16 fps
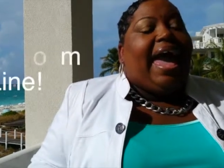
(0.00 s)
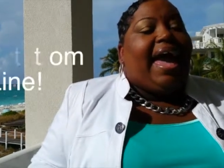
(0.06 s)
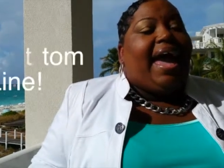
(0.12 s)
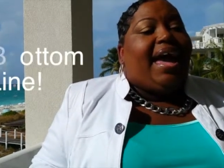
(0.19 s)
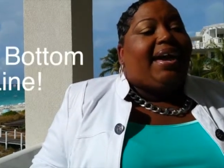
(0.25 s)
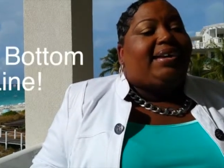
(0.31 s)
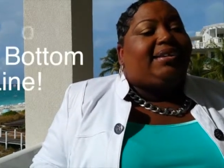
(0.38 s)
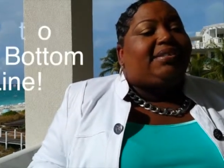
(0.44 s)

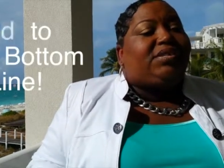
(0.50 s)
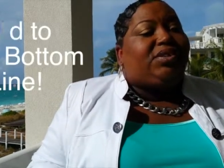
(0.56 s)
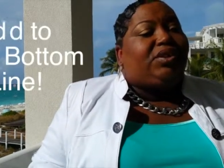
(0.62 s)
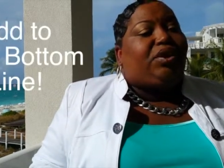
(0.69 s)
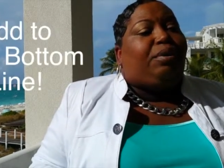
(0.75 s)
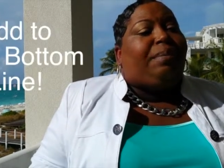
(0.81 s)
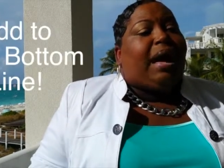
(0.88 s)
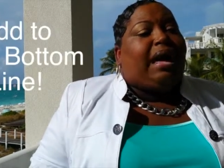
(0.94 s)
Add
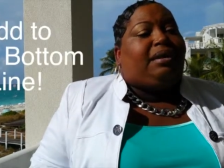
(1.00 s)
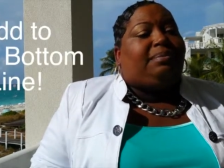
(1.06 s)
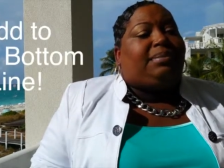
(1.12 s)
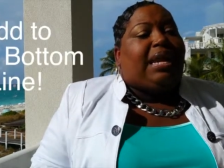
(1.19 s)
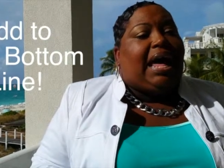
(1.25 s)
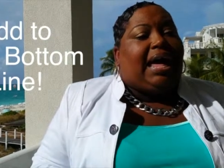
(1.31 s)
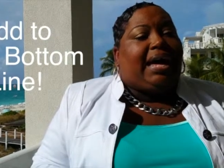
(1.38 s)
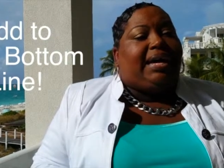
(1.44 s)
to your
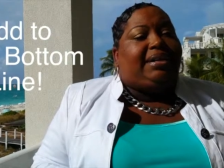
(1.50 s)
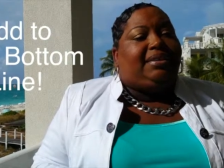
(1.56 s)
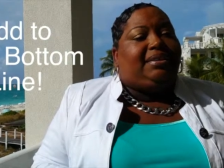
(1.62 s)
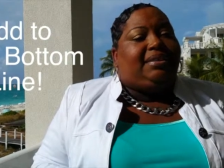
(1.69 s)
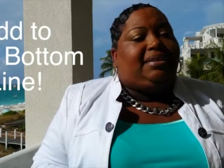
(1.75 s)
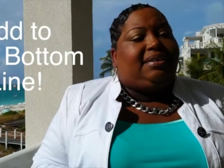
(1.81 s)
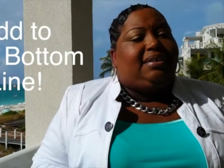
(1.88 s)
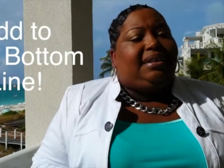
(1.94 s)
bottom line.
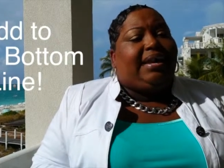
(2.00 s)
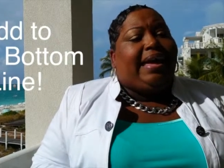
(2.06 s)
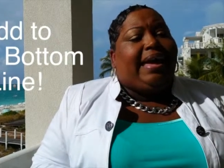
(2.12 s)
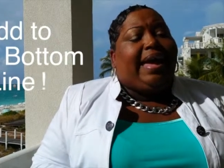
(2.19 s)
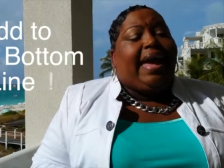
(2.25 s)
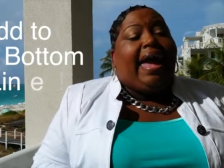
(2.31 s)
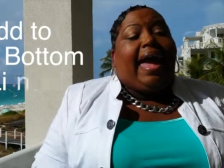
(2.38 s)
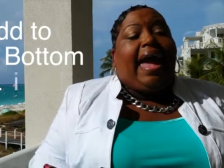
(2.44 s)

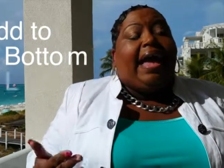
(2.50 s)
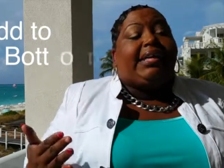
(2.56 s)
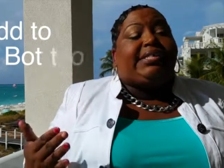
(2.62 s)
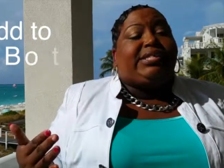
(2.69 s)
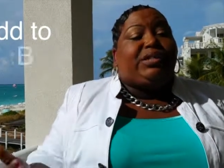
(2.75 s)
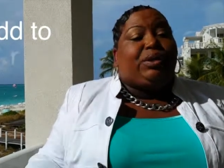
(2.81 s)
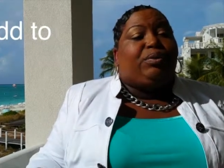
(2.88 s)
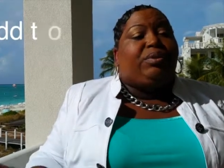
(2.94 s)

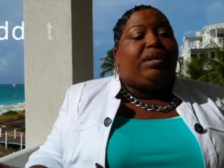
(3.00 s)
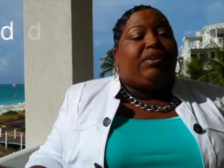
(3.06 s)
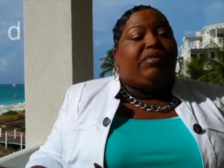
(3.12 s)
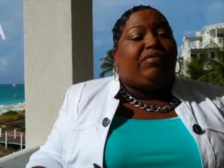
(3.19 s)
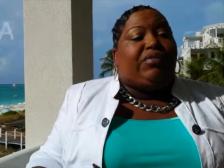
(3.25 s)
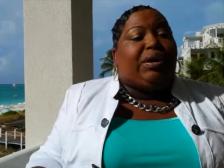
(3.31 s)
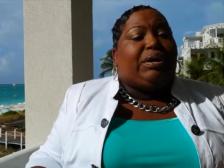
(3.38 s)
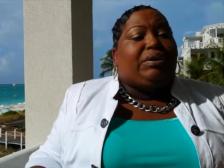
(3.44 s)
As you
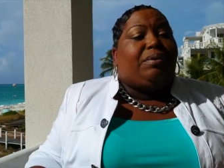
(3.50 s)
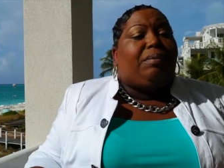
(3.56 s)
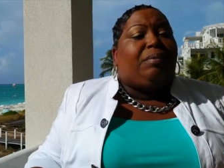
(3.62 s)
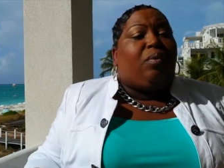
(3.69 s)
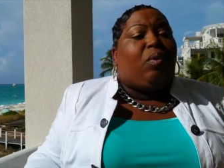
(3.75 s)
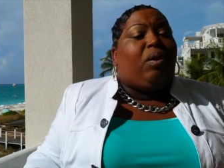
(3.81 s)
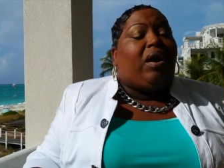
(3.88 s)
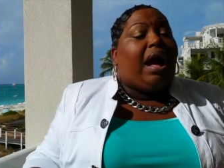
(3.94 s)
convert
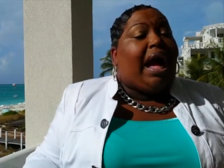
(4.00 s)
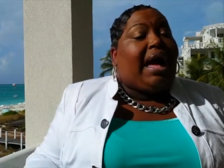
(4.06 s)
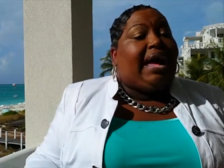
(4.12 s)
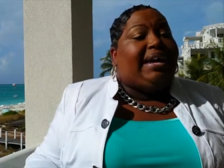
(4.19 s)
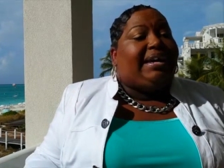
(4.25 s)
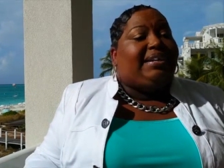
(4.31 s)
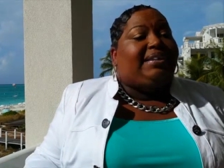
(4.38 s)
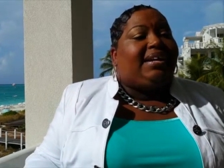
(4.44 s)
more
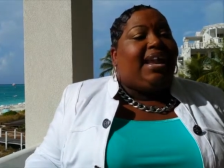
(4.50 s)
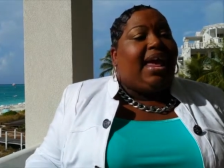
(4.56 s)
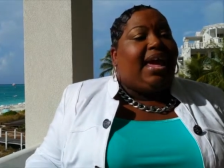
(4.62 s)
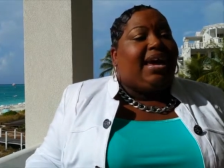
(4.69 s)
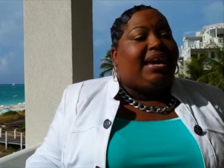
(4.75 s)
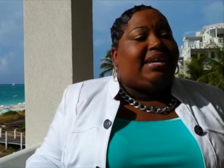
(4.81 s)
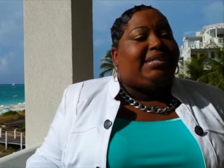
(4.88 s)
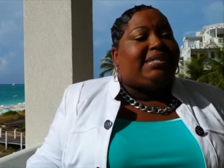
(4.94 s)
high-end
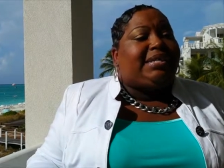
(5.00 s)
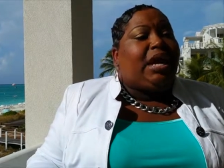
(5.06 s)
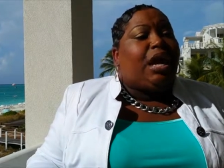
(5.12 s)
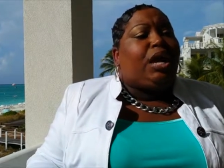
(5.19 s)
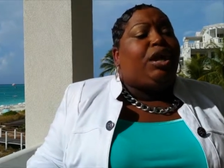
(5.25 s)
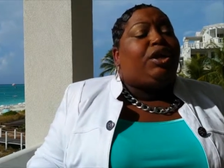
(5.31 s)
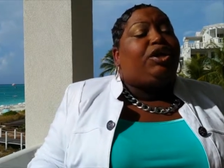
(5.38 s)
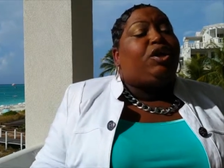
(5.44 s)
clients,
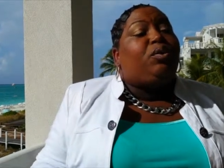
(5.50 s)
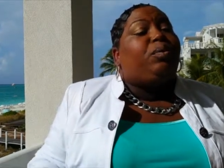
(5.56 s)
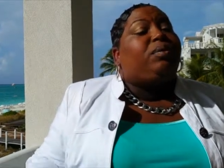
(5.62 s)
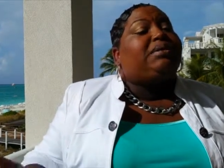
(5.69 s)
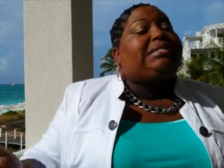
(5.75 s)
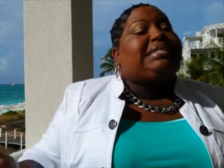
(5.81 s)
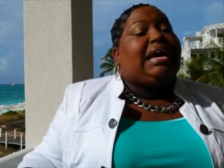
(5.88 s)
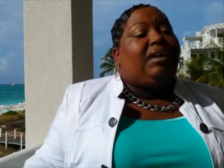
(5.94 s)
you
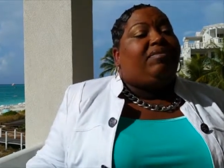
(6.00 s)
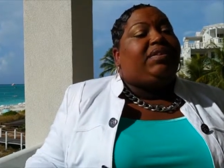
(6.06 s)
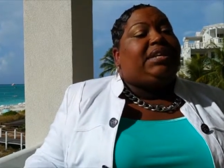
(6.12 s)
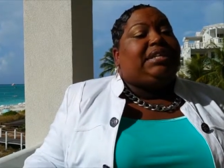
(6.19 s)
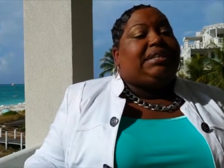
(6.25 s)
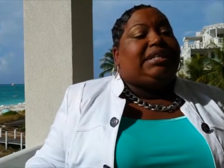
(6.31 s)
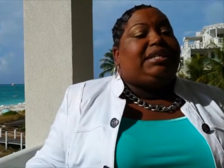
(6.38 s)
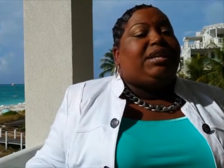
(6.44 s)
will
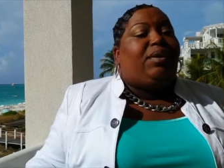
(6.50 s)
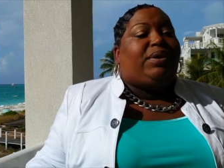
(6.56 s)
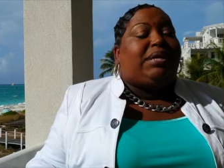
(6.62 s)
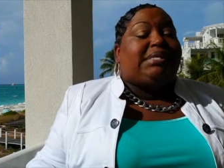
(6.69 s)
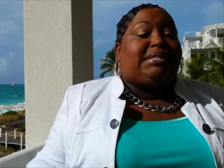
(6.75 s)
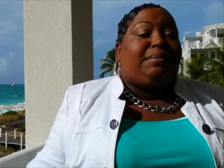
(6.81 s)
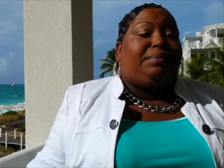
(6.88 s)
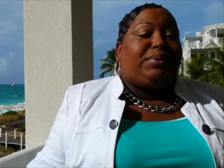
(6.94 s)
definitely
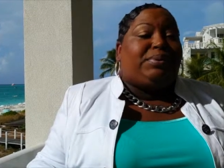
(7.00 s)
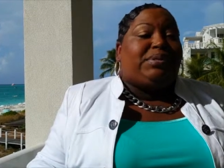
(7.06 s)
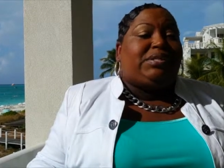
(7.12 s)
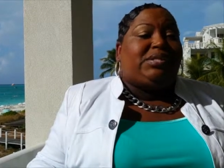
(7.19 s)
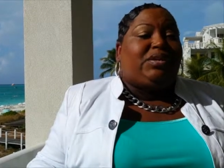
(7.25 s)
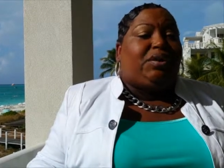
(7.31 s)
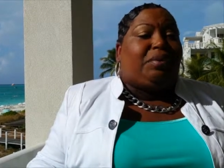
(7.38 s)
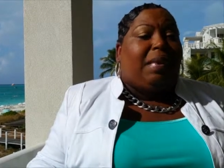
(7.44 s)
notice a
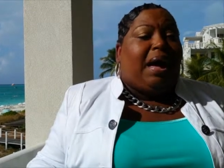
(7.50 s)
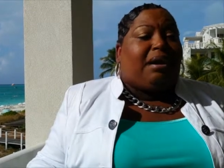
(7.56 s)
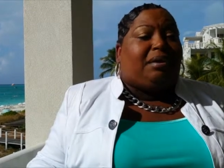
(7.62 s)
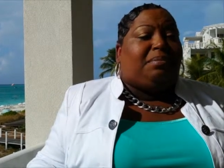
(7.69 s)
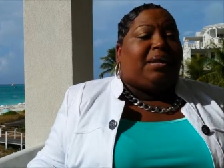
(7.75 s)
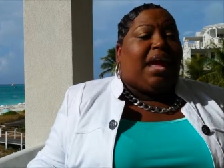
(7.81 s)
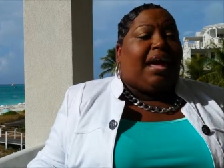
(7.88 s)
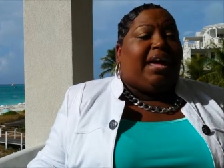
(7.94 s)
boost to your
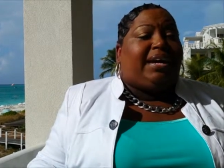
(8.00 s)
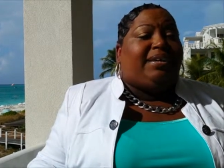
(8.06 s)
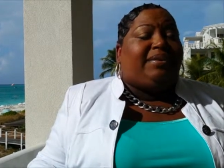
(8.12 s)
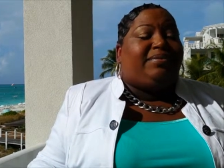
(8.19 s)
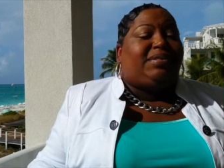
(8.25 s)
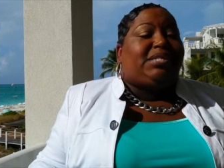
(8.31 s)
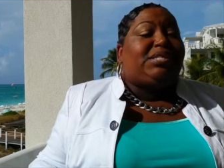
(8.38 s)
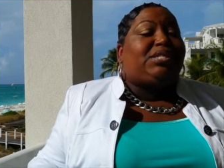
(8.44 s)
bottom
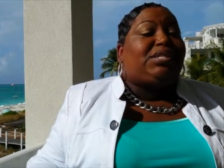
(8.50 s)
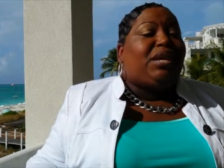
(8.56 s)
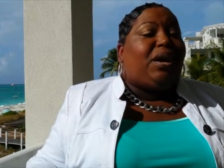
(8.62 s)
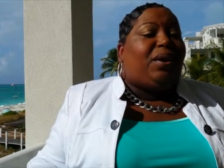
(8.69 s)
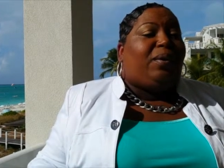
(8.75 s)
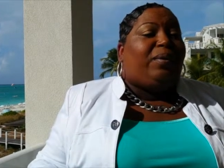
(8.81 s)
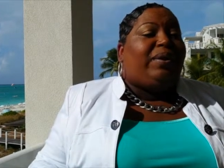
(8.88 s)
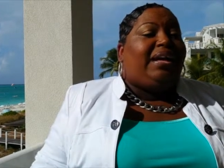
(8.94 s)
line.
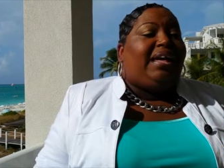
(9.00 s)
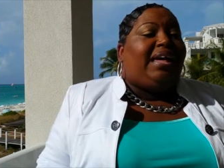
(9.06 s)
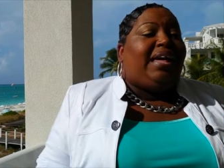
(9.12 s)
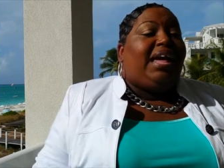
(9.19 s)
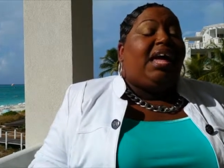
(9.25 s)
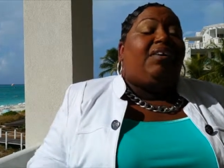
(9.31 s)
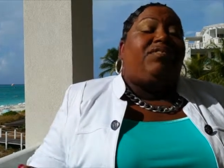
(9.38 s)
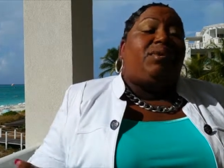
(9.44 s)
So,
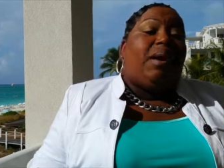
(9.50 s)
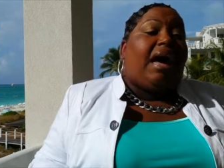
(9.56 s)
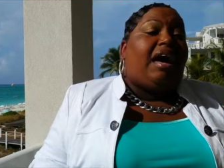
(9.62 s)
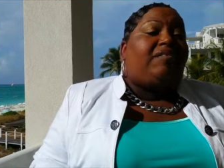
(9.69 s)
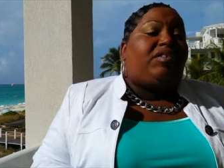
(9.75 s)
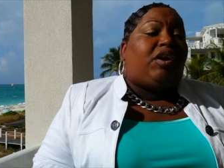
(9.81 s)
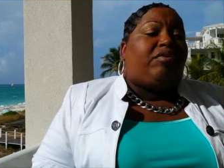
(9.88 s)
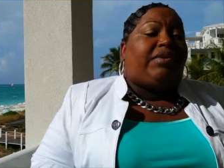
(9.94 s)
if you
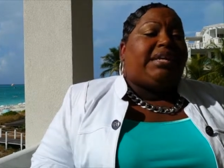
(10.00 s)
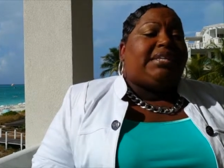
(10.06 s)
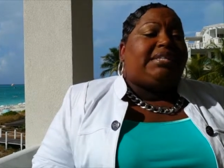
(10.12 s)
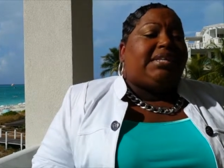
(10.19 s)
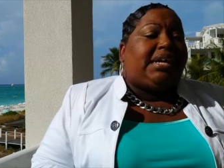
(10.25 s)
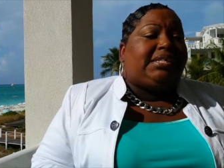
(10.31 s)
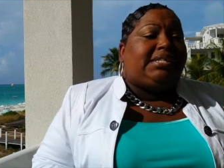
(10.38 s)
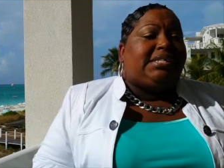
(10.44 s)
haven't
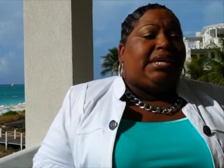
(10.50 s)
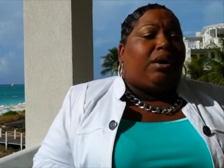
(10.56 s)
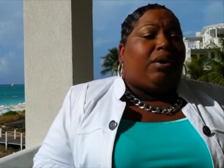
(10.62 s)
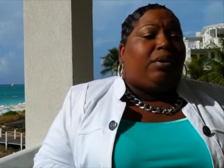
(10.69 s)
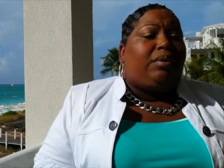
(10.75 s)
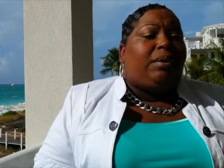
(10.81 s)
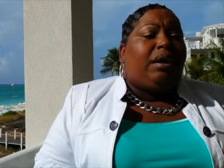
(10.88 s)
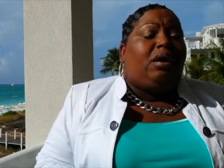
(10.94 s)
already done
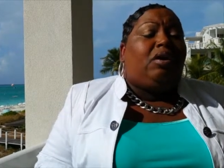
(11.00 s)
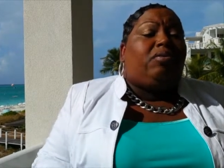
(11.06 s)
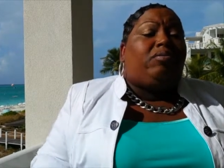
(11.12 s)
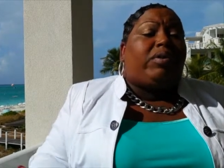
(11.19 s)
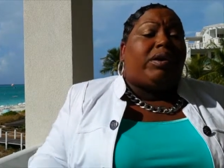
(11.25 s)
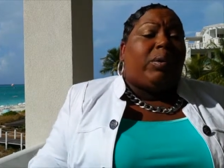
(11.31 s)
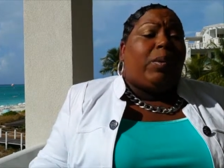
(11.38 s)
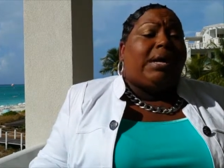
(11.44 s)
so,
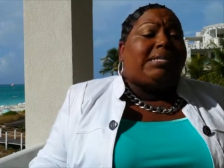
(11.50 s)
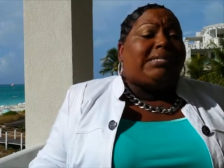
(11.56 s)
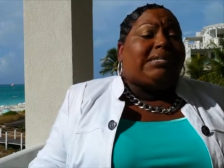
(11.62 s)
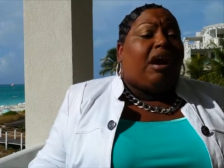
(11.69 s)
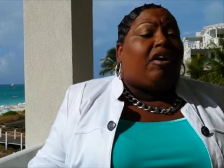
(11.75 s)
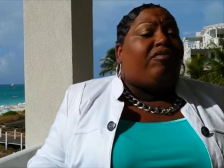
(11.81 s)
request